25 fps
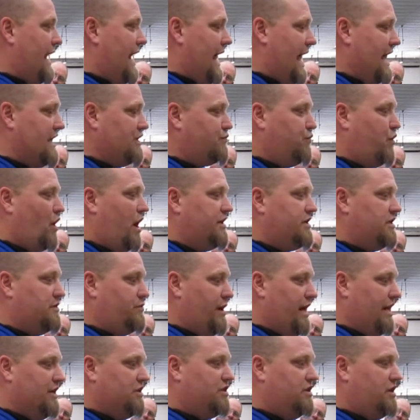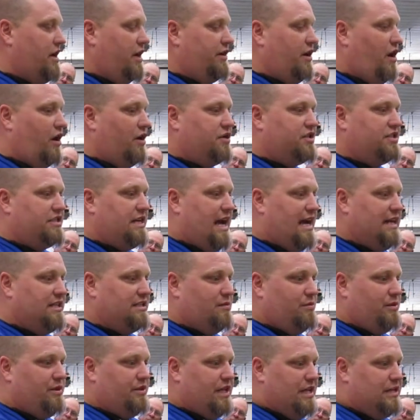As project managers on our side,
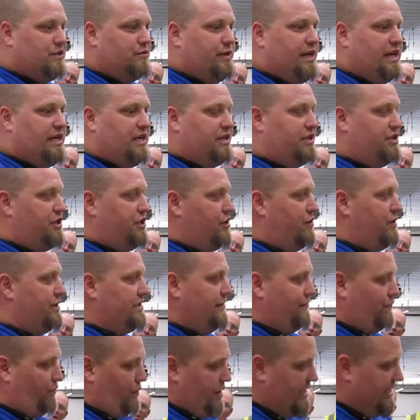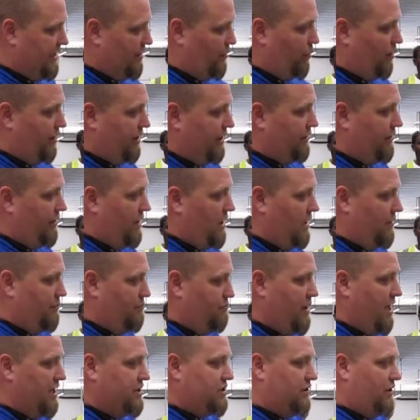some of the things we need to do is if we get a
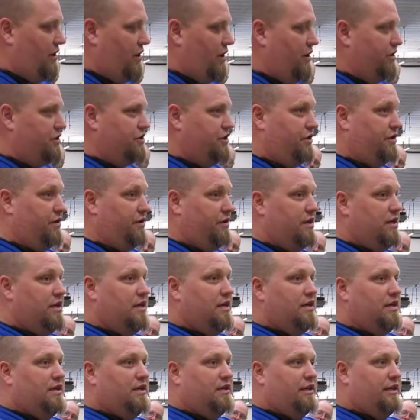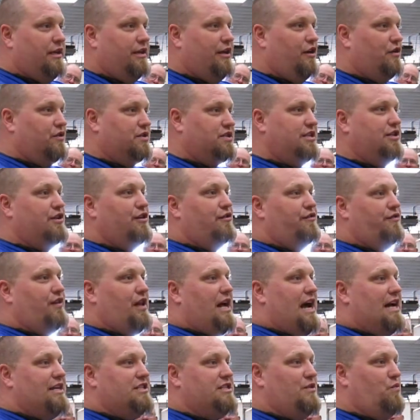much larger, you know, sill
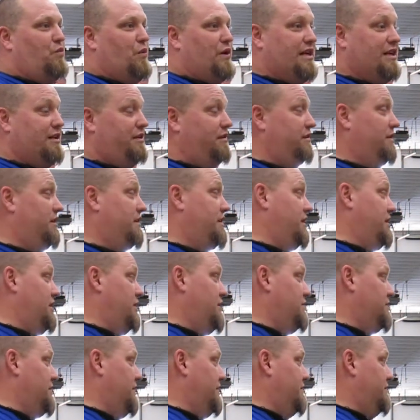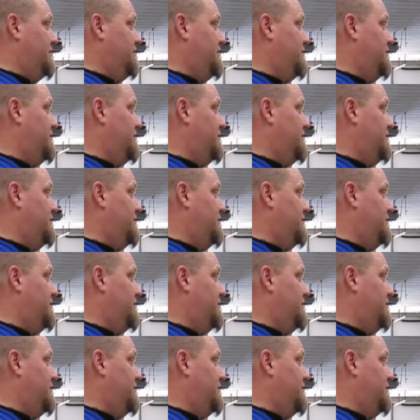flashing, we need to look at using